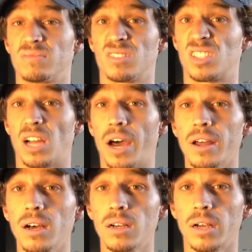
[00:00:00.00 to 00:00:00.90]

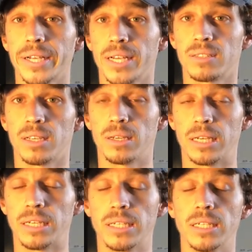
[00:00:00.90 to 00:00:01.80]
starter, I guess he,
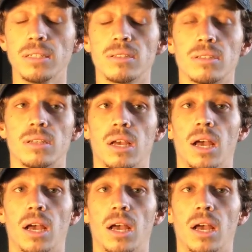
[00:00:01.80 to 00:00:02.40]
he is,